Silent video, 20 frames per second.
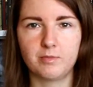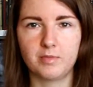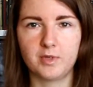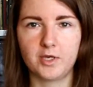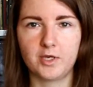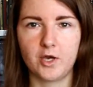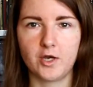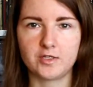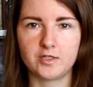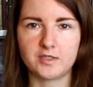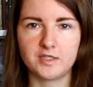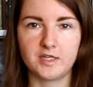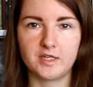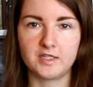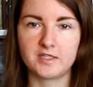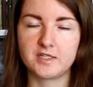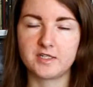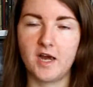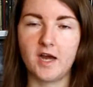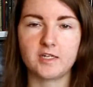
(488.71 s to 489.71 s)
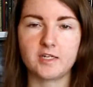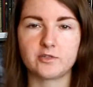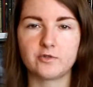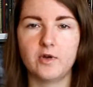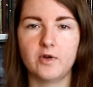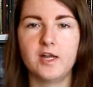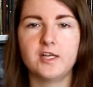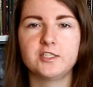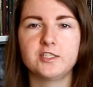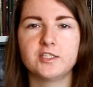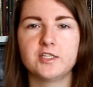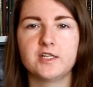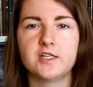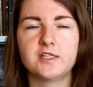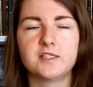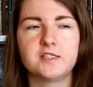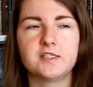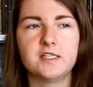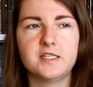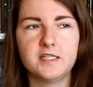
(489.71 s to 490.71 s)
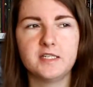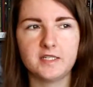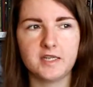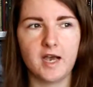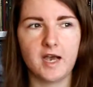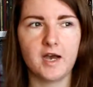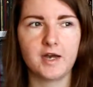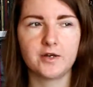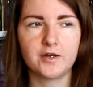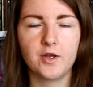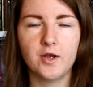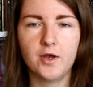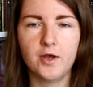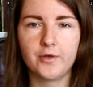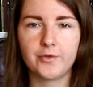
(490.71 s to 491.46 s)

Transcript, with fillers: because it is God's creation and seeing God